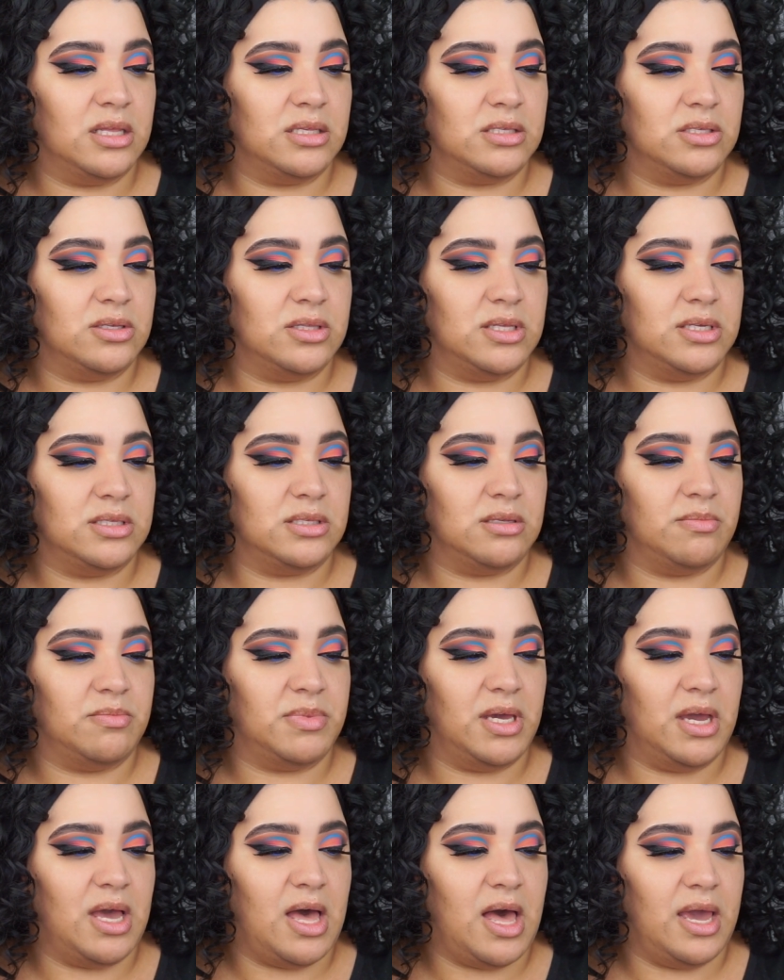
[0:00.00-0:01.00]
So that's
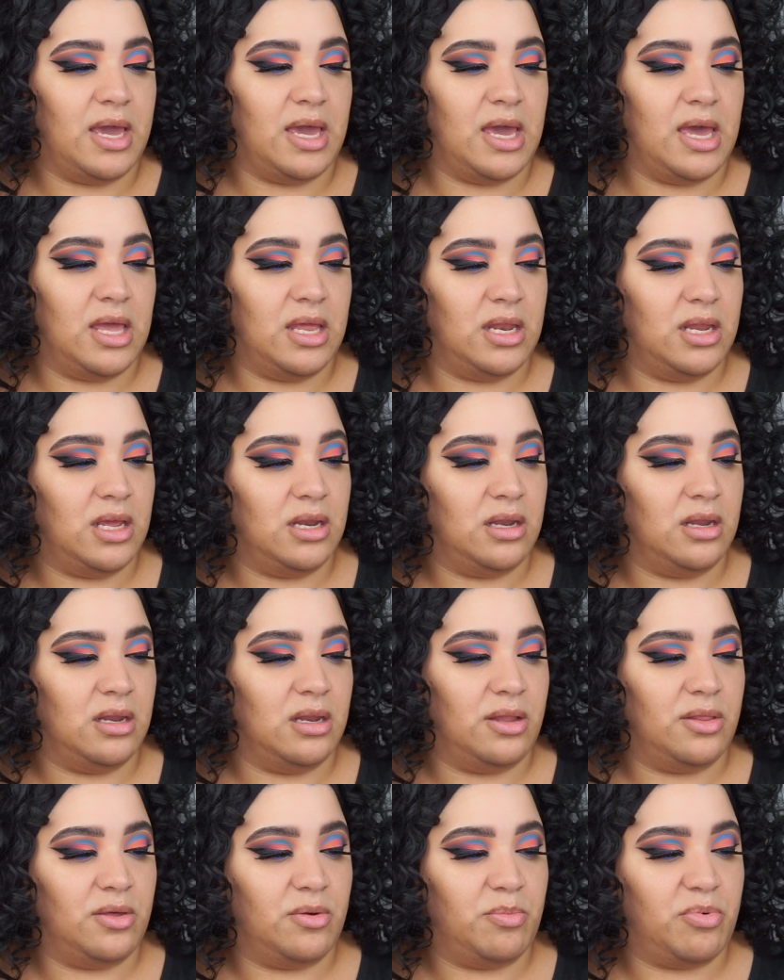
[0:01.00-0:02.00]
something high-end. And
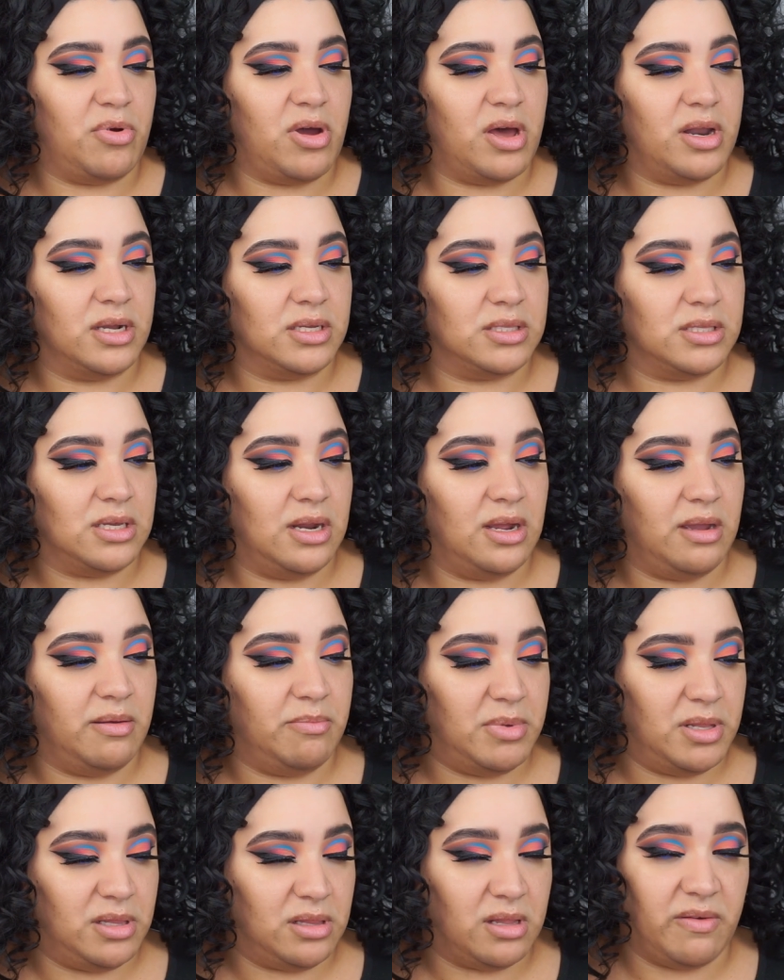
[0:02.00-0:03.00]
another product that
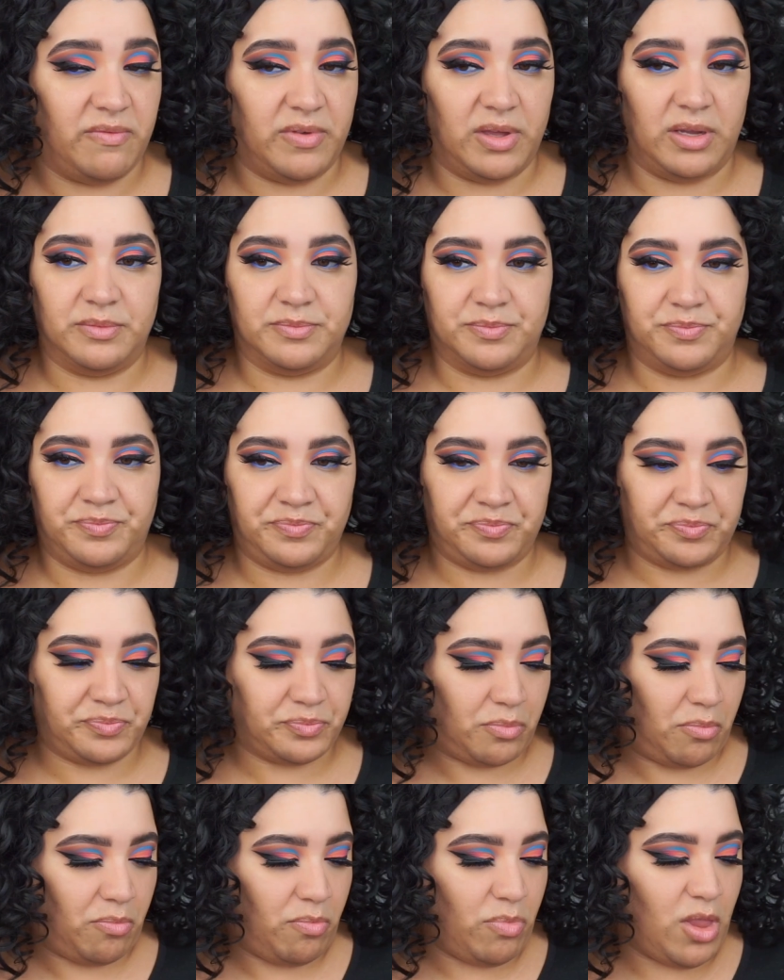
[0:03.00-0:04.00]
I've been loving,
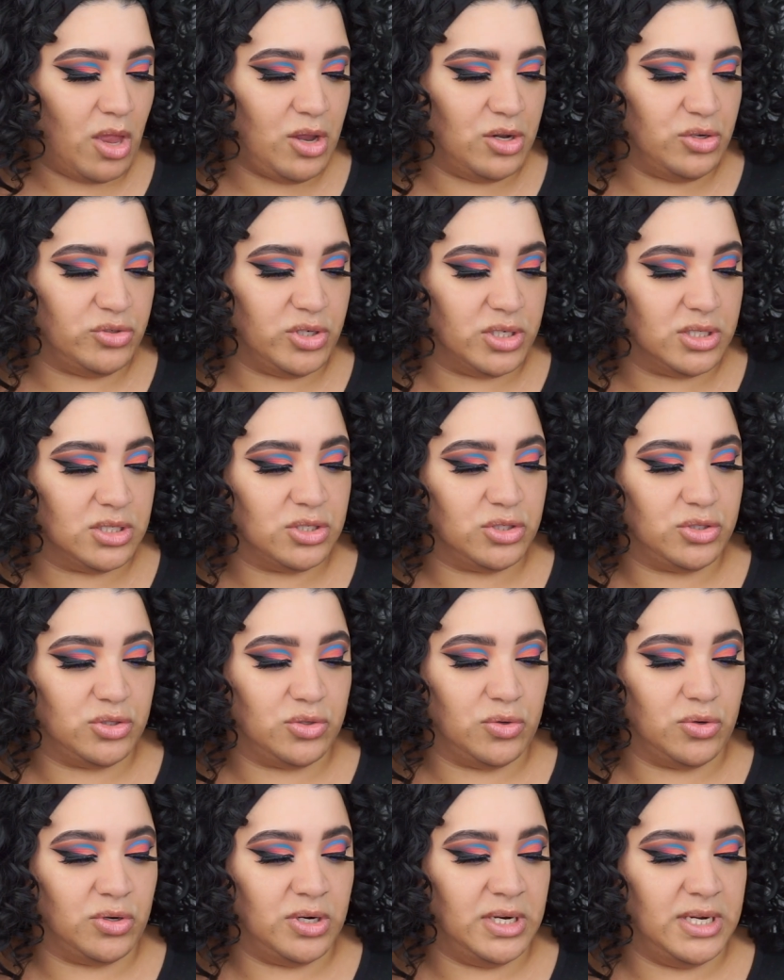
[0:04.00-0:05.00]

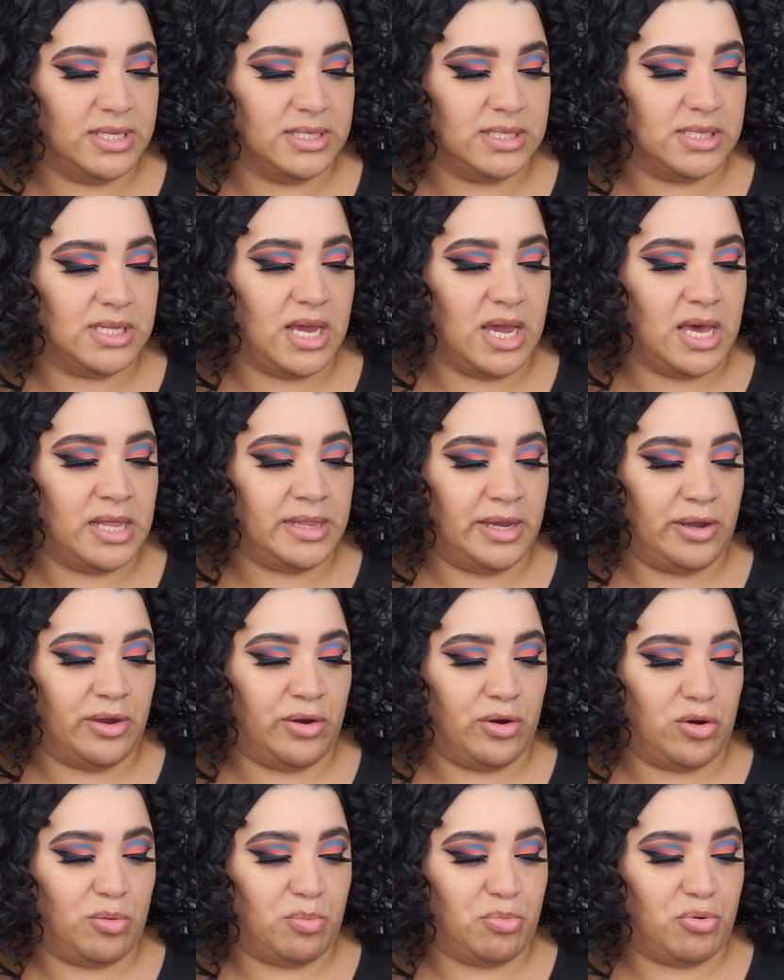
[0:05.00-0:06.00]
drugstore, is the LA
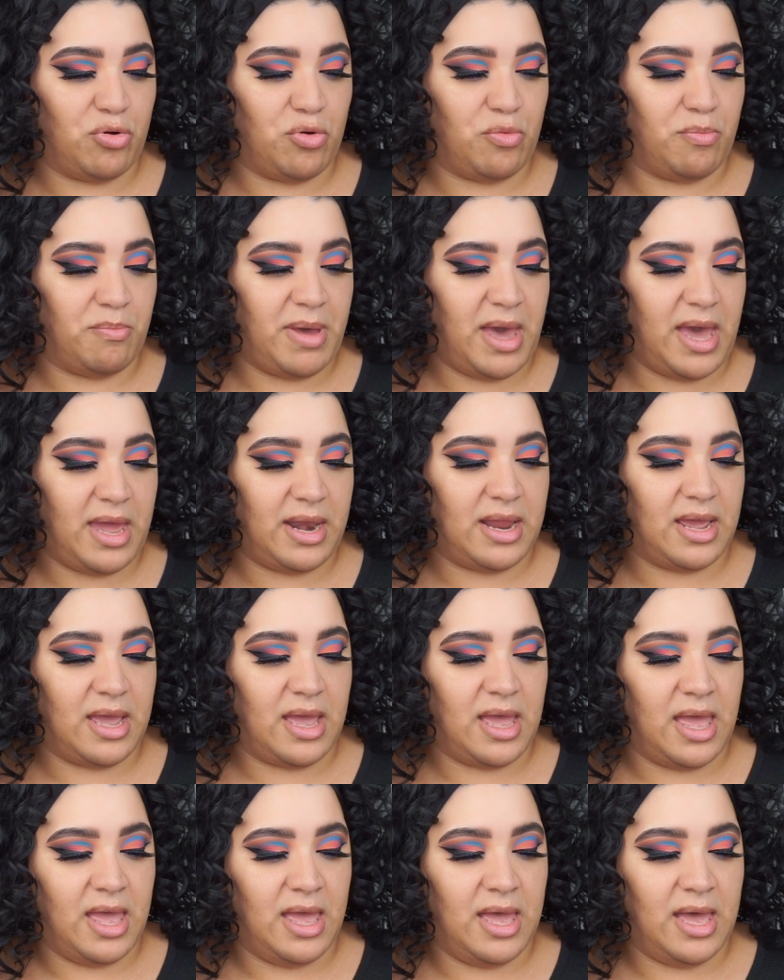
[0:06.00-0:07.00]
Girl Pro Matte
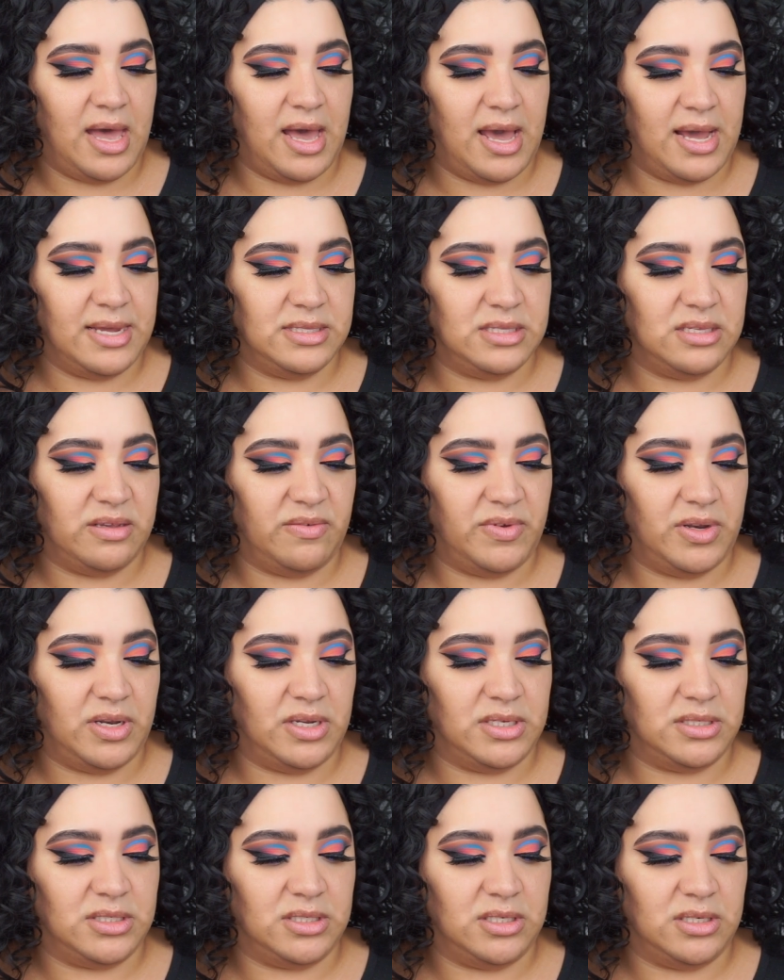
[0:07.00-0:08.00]
High
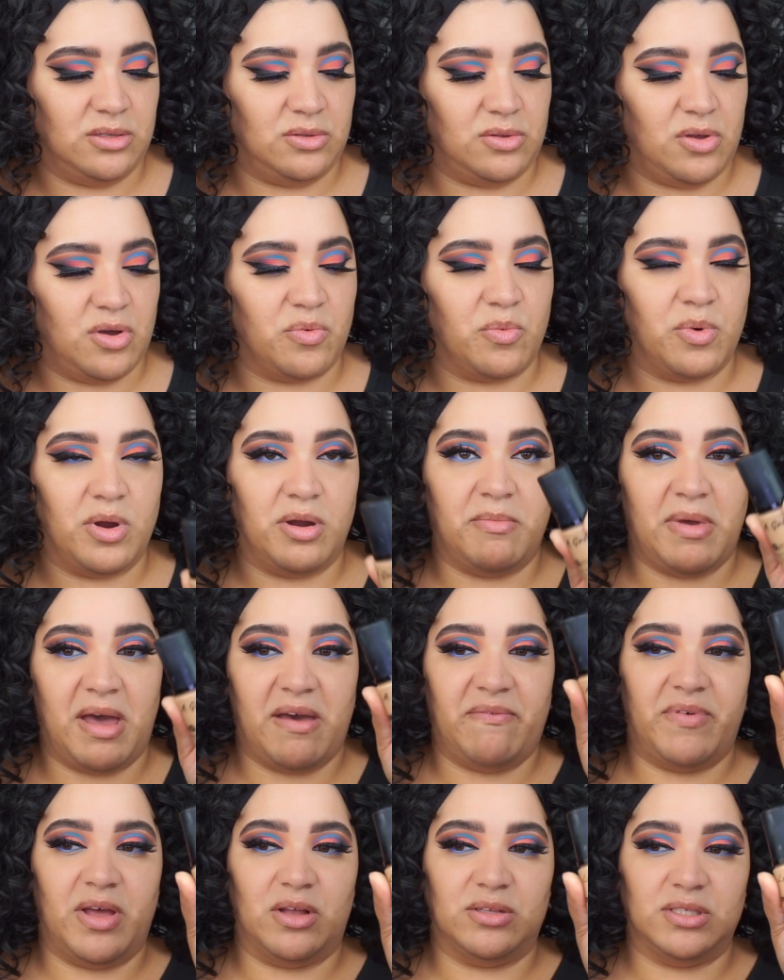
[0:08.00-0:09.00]
Definition Longwear
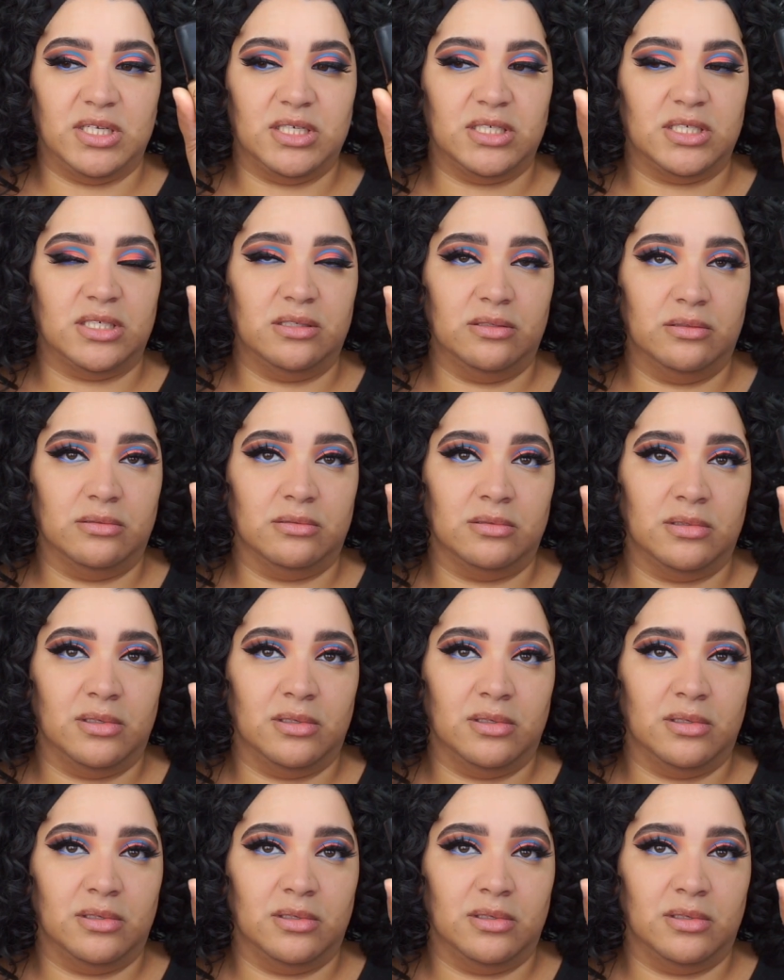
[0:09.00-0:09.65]
Matte Foundation,